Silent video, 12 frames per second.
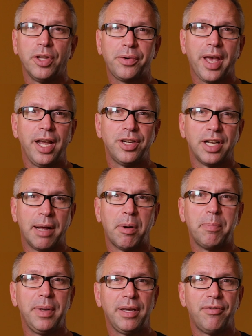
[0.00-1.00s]
location, I'm
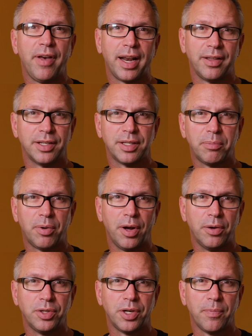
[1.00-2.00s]
a big fan of this
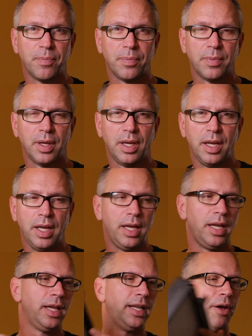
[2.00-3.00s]
approach.
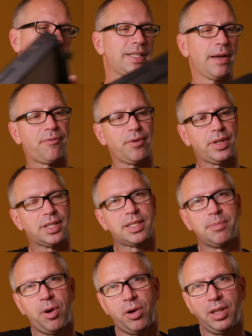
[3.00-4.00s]
Now, except for this
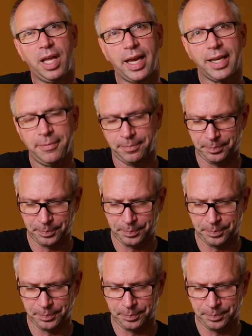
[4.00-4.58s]
small light,